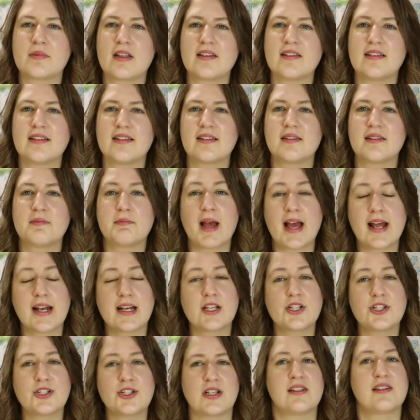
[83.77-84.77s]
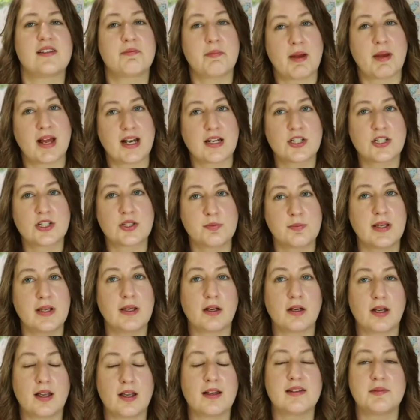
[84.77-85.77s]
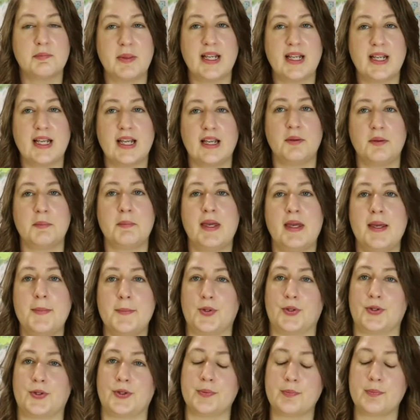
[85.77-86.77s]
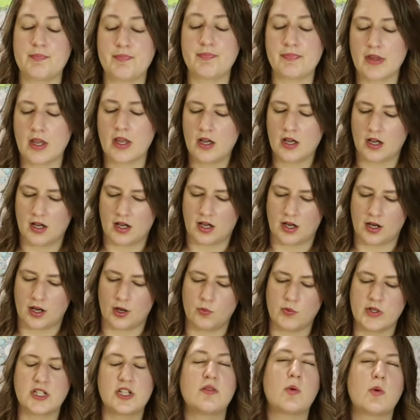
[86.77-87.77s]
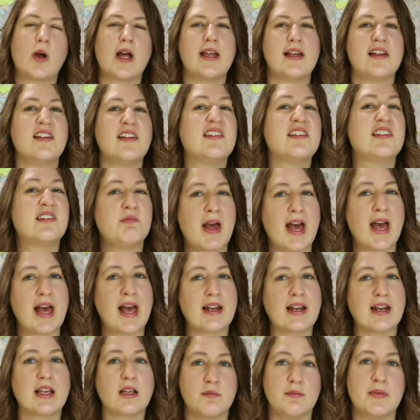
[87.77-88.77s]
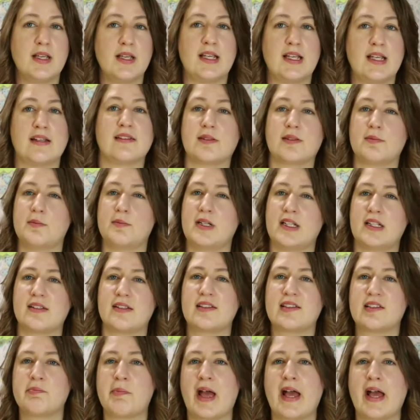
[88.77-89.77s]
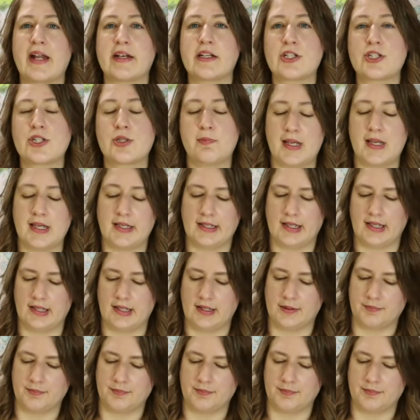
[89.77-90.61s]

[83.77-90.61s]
Spanish and Spanish-speaking people, which is what Hispanic means. It means Spanish-speaking.